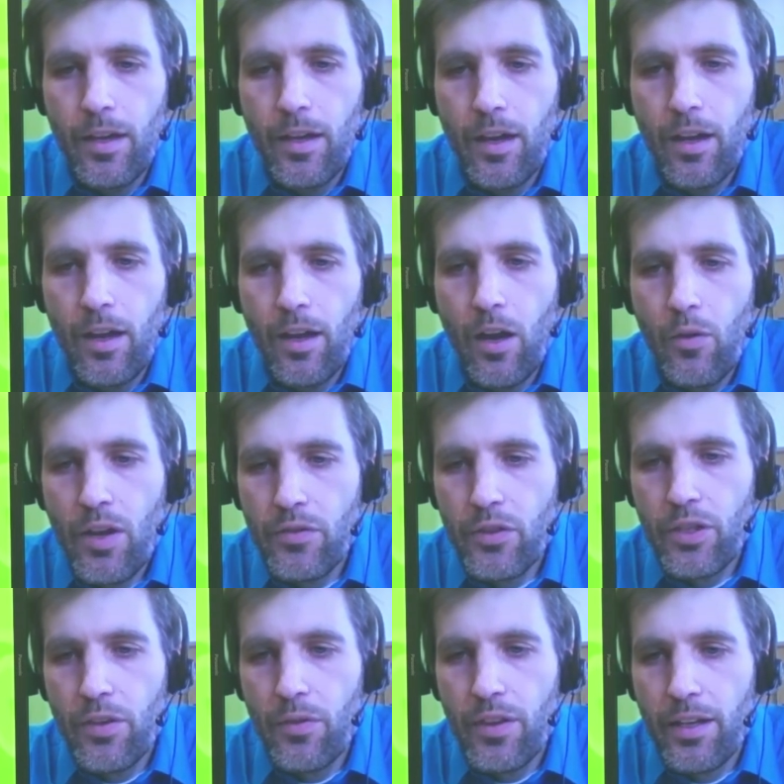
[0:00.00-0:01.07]
However,
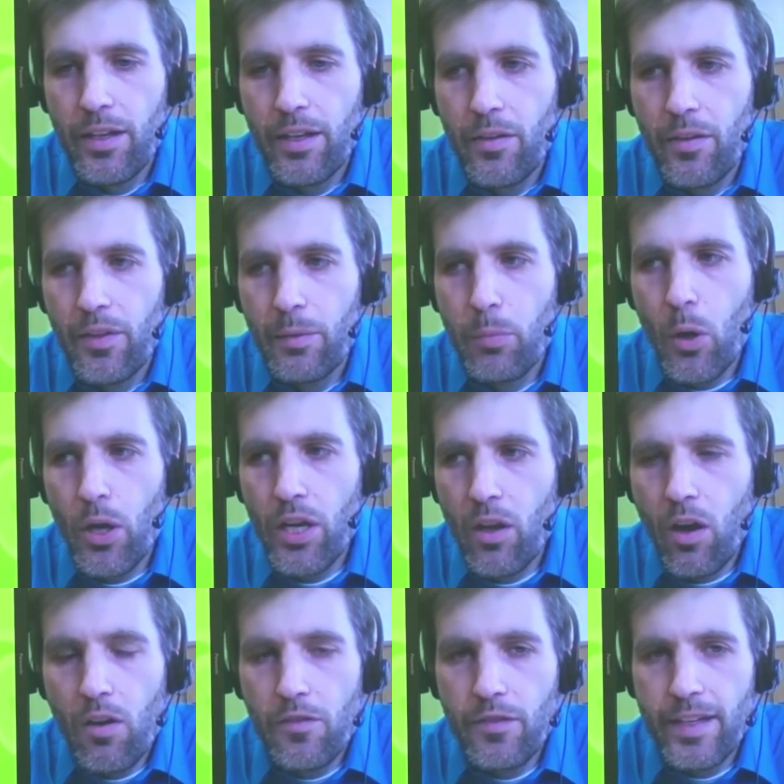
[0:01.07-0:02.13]
the
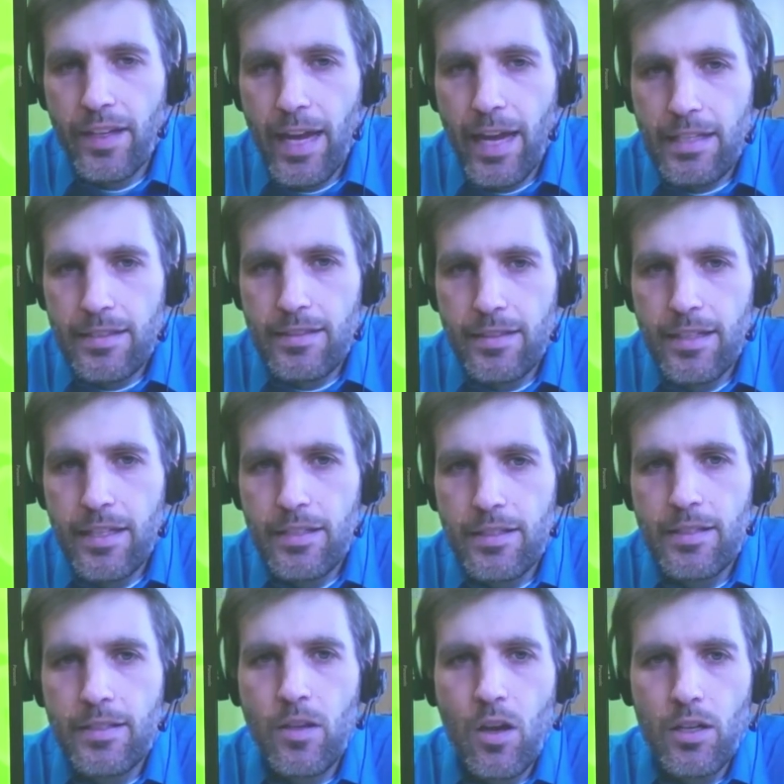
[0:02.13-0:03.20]
boil-off gas is
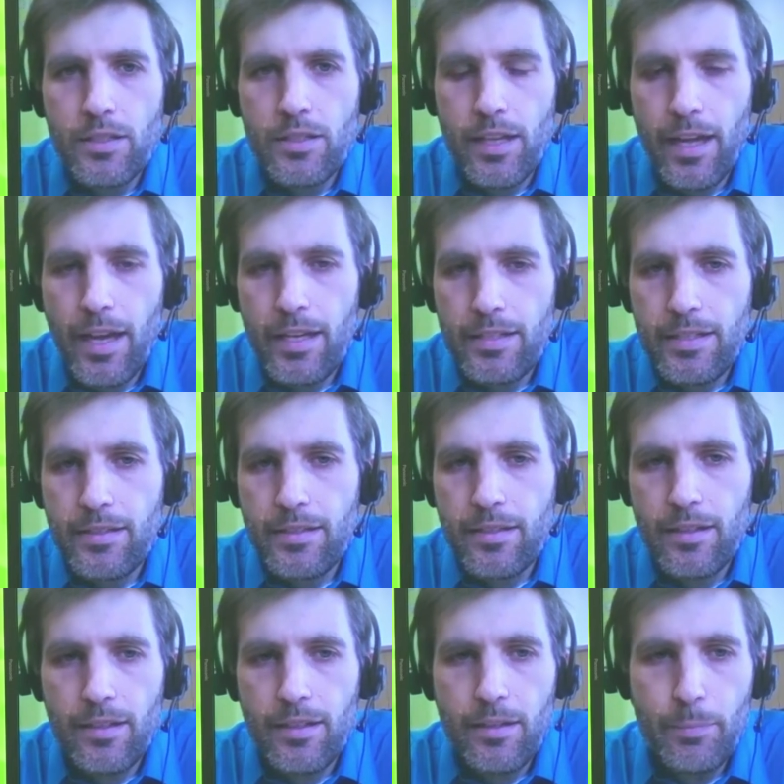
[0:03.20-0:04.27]
not as
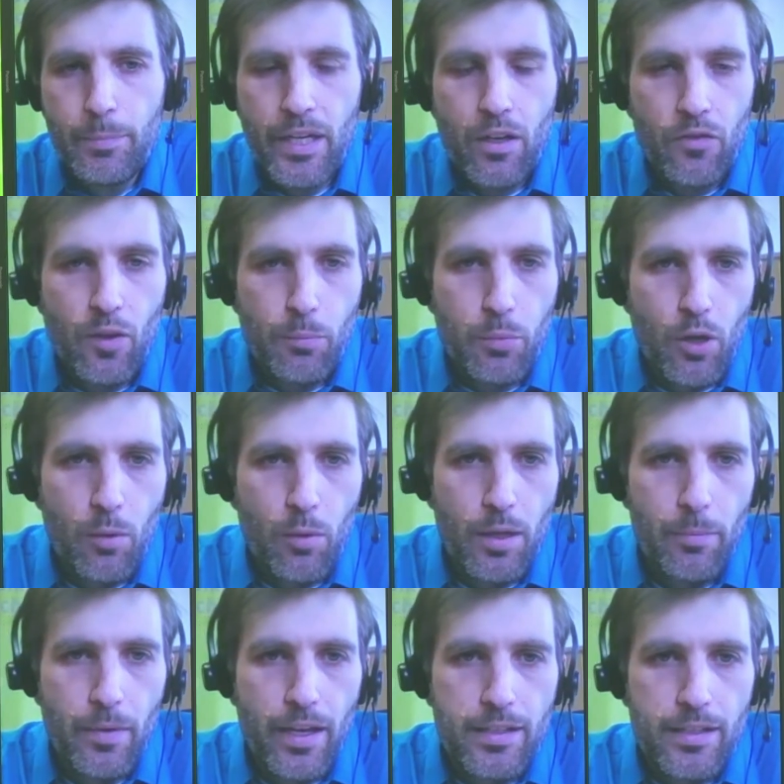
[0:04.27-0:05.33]
big of a problem
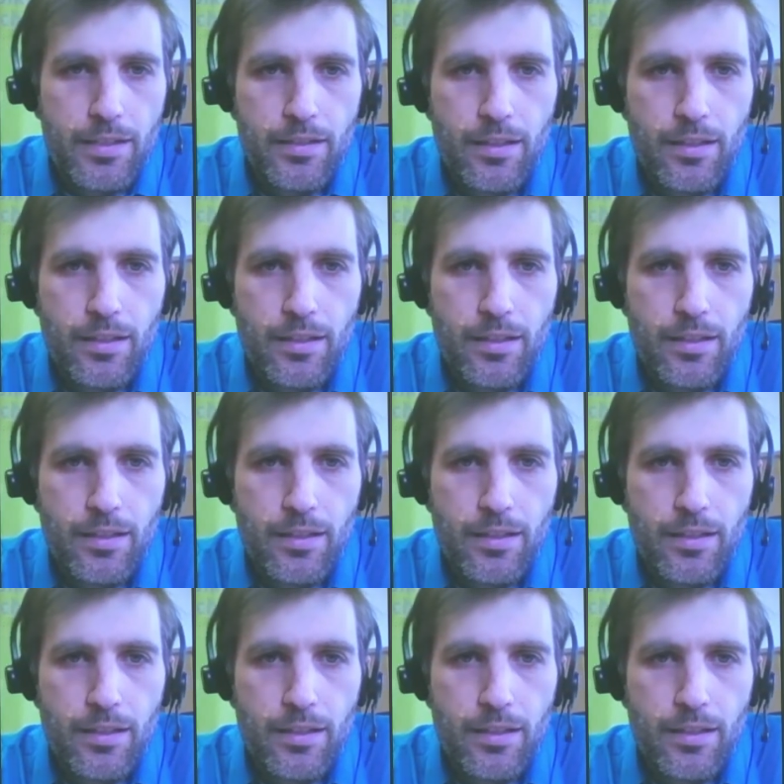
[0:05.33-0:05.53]
as